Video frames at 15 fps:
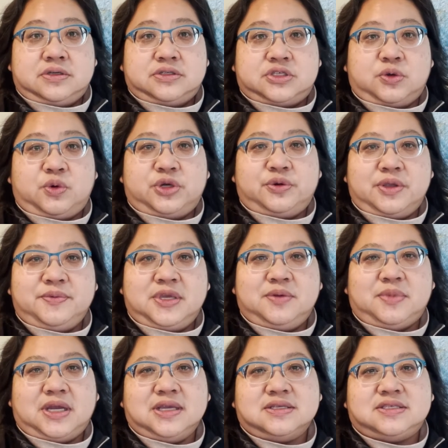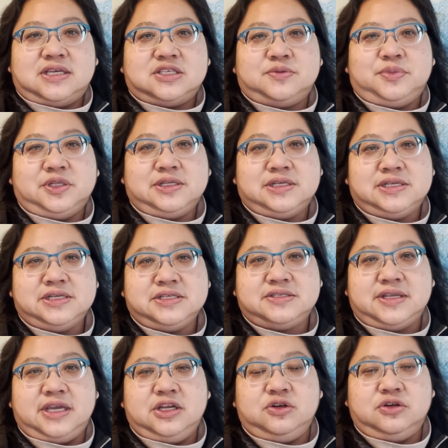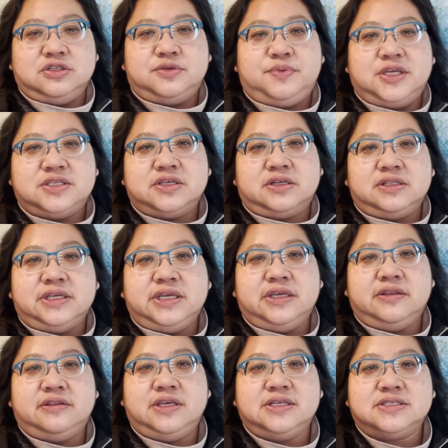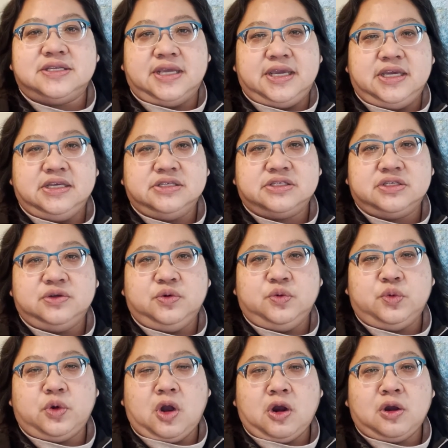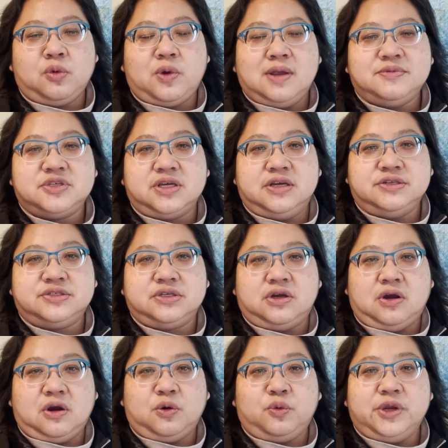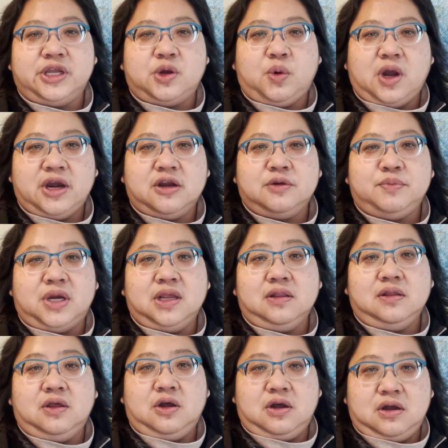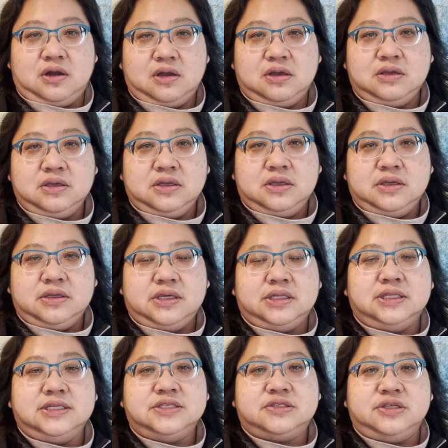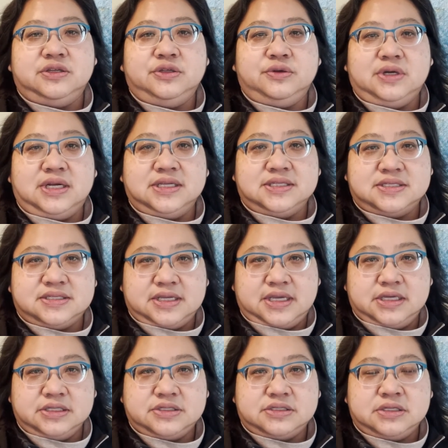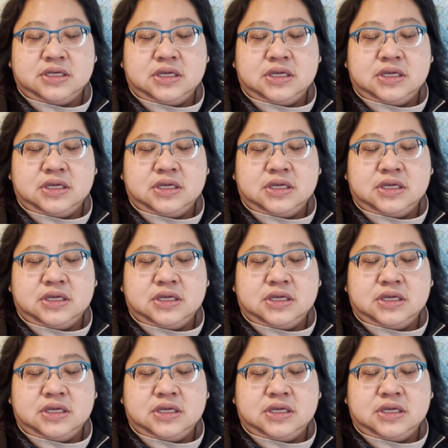So what do we mean by accessibility standards? Basically, these days, our websites are required by law, at least in the United States,